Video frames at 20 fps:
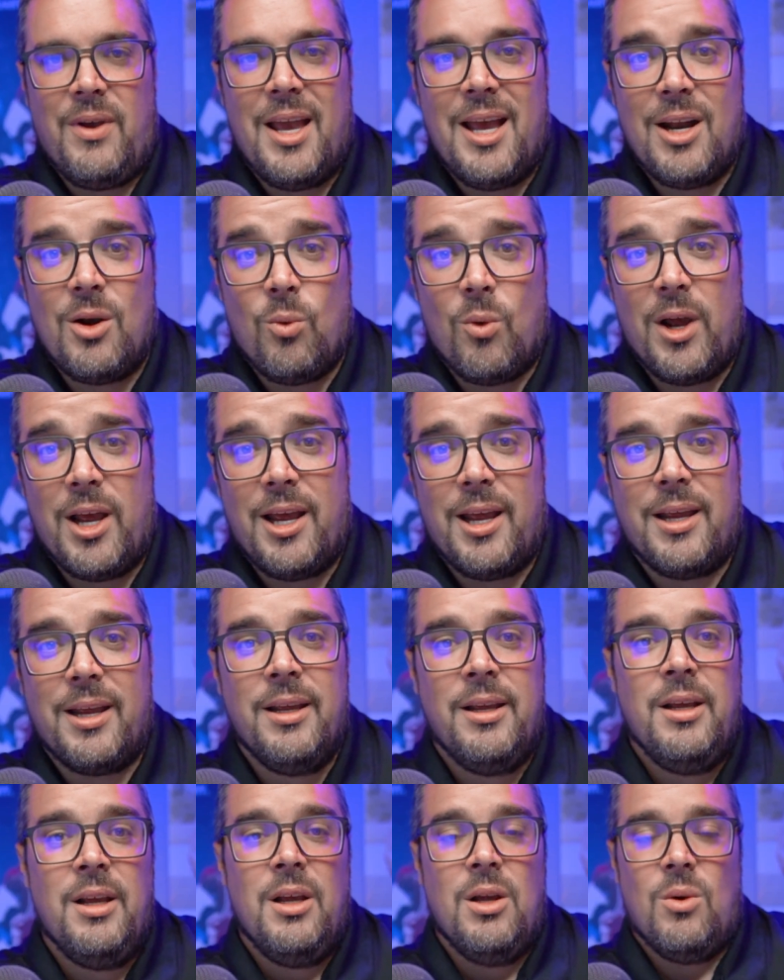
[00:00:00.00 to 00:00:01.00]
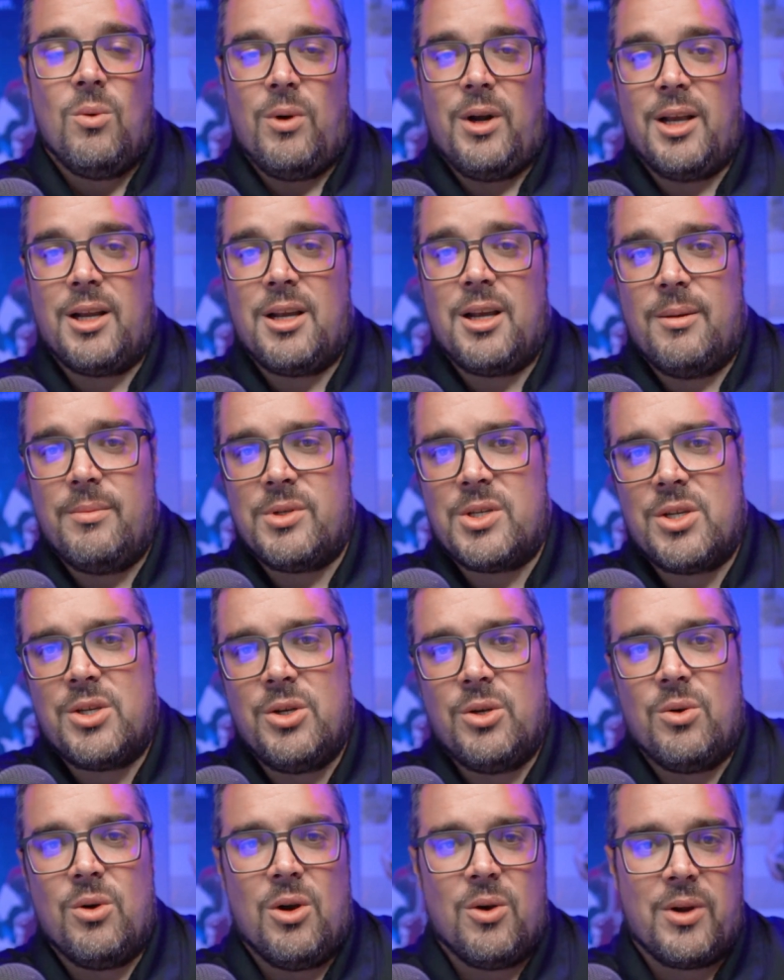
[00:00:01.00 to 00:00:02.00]
headway when it comes
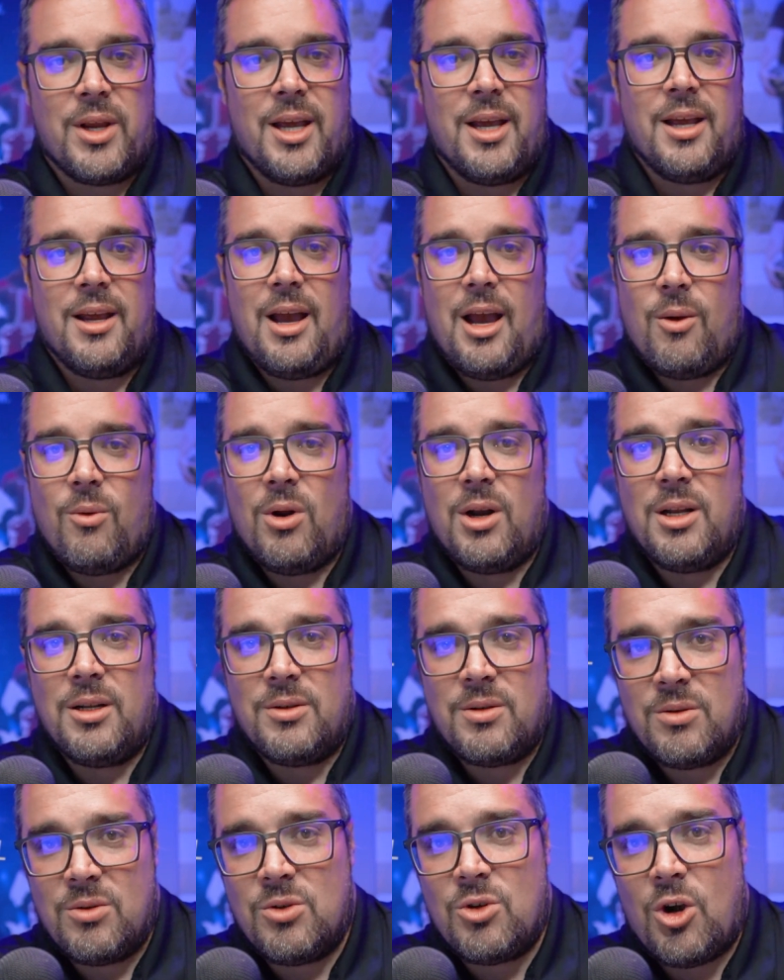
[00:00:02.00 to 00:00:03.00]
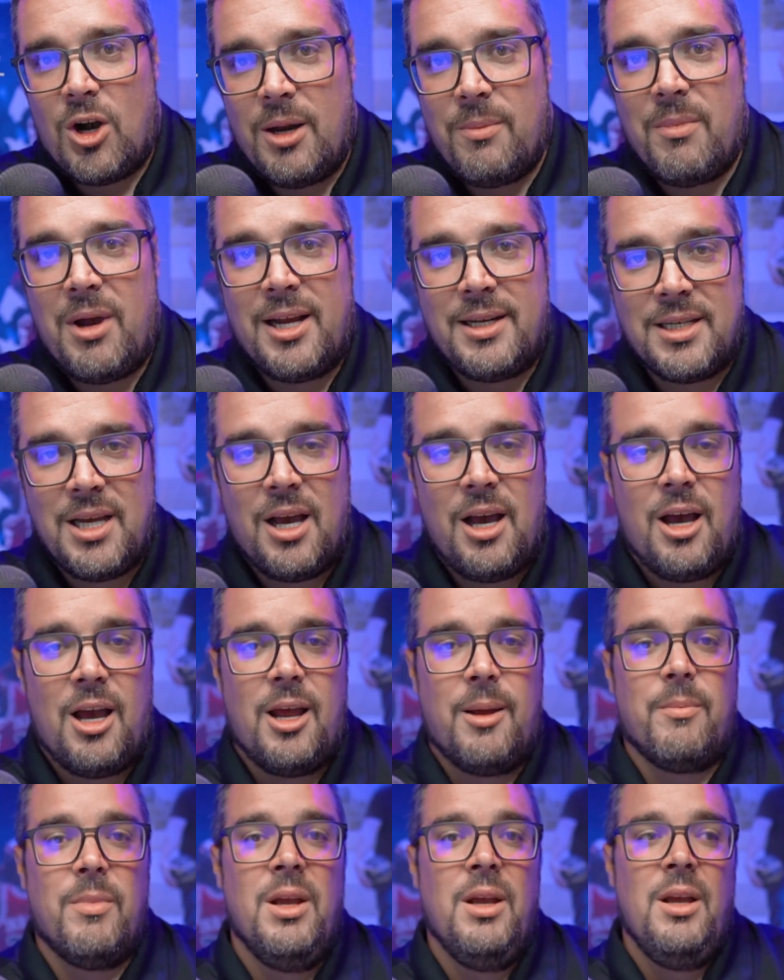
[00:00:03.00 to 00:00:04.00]
to, okay, I want to trade my
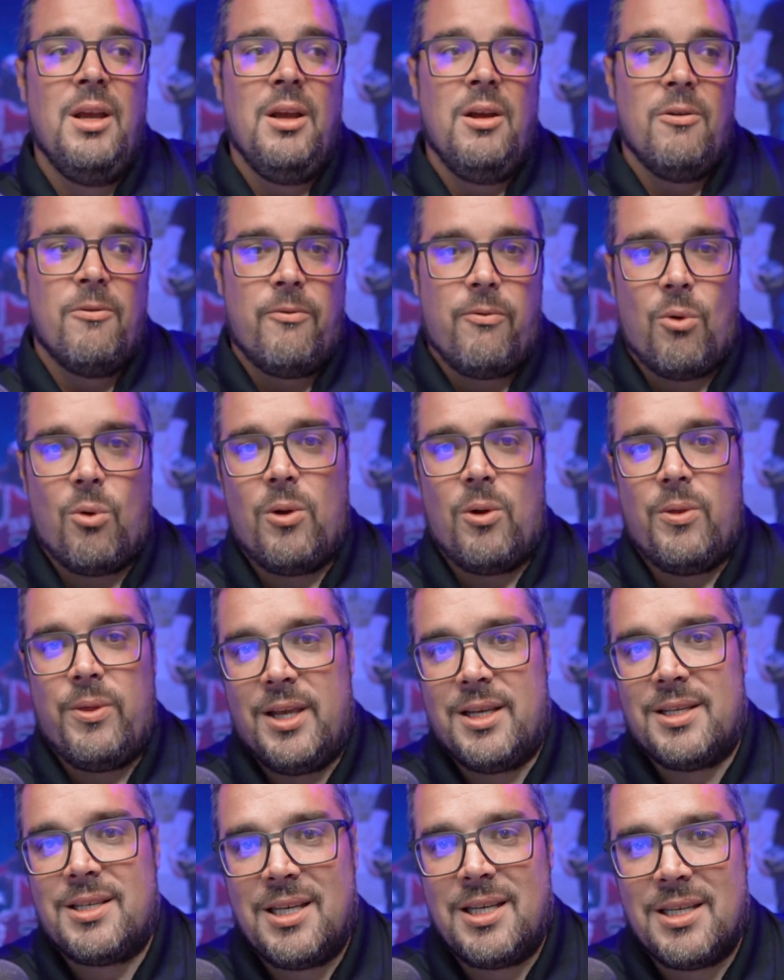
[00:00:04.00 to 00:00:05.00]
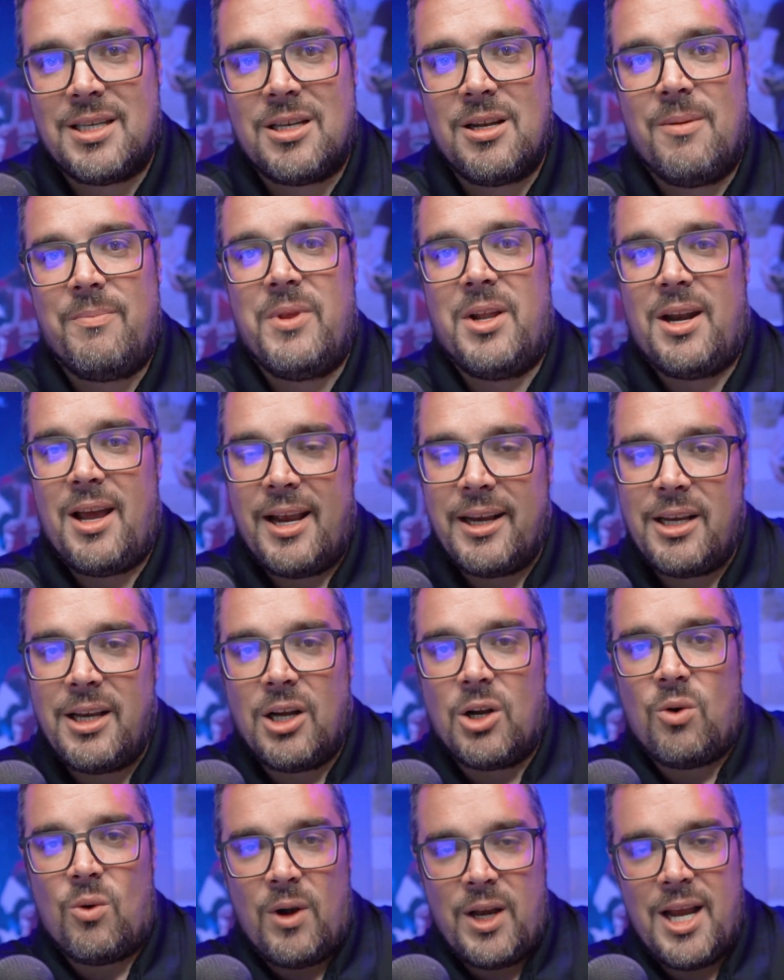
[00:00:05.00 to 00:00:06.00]
time for this system that I can
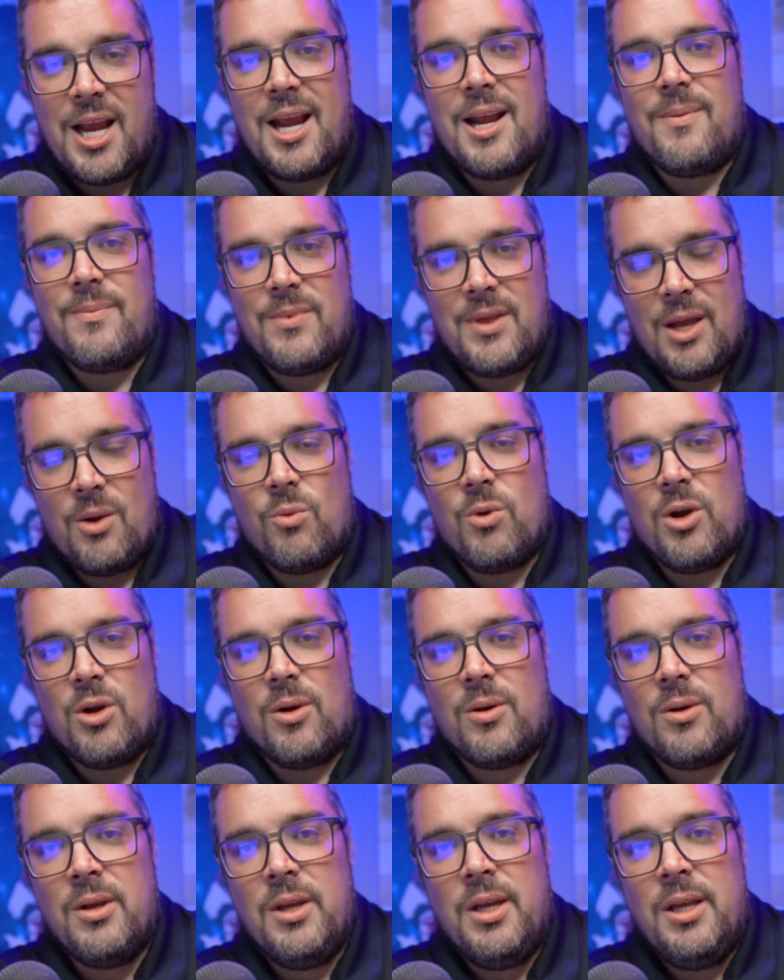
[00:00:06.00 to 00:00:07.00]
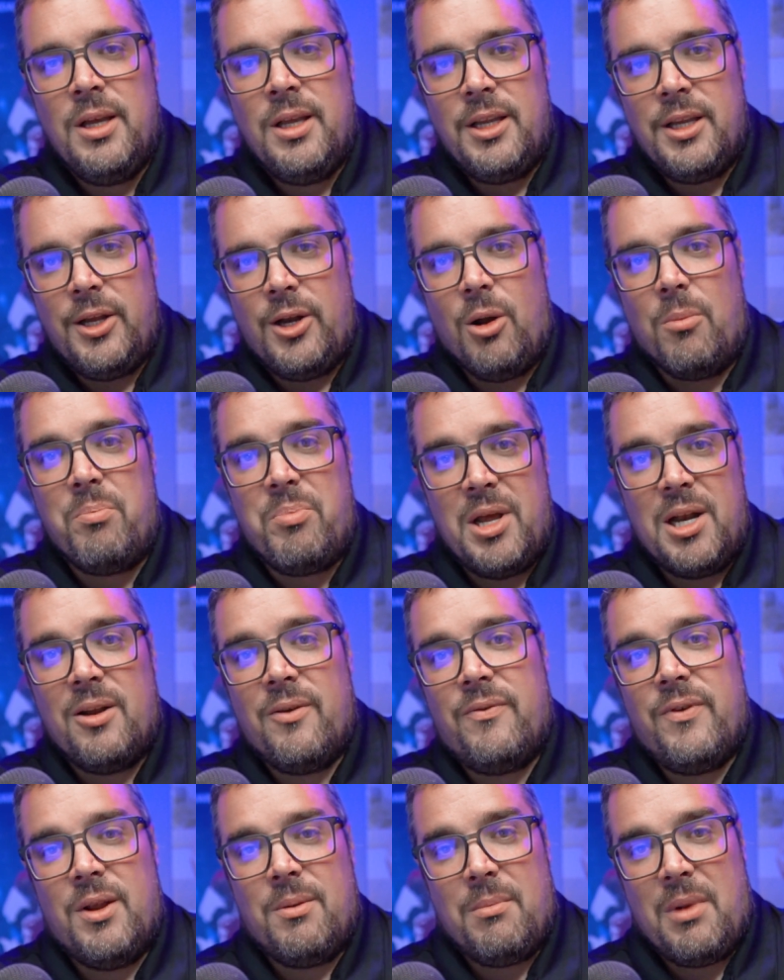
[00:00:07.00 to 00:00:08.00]
create that will, you know,
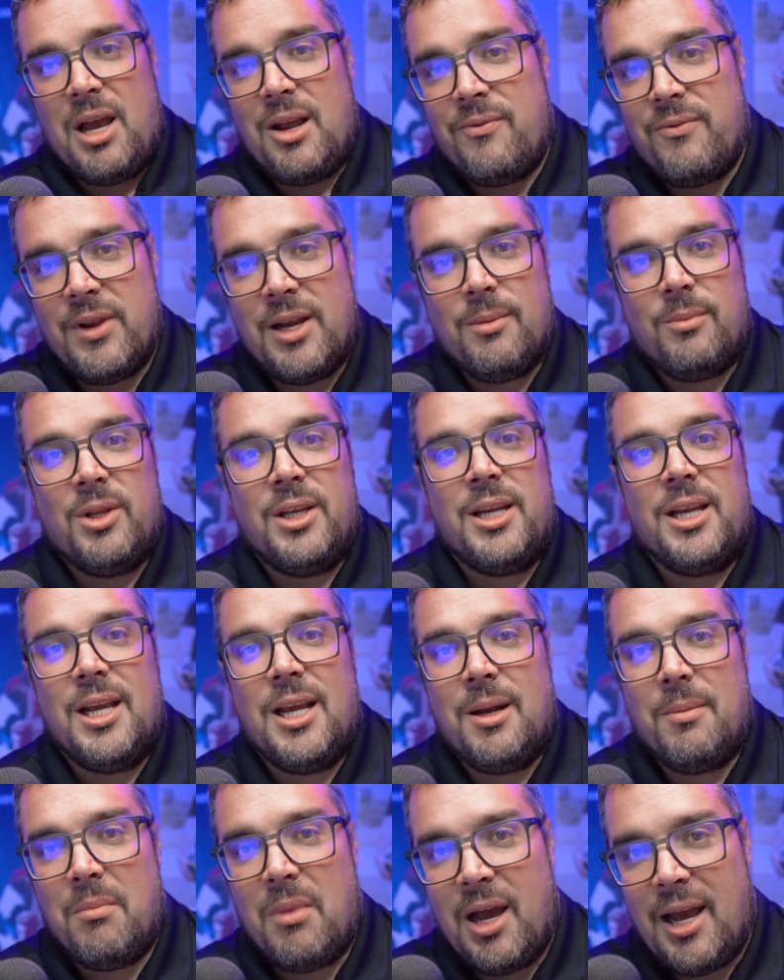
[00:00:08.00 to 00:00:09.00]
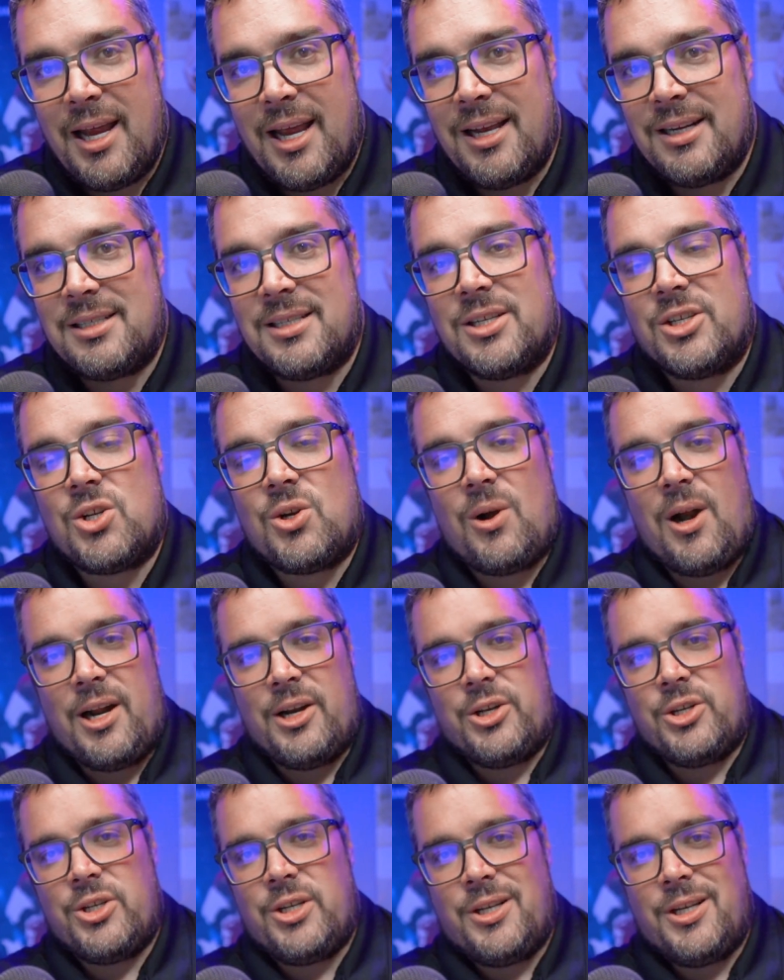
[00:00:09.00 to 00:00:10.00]
benefit my family and my exit
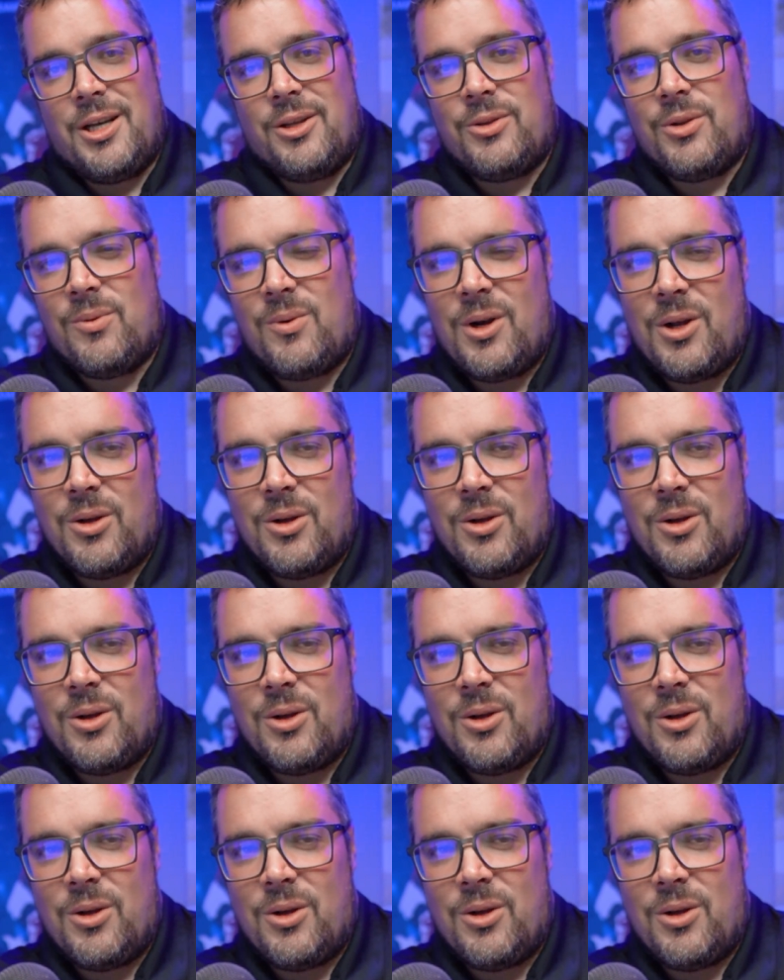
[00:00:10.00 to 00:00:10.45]
strategy down the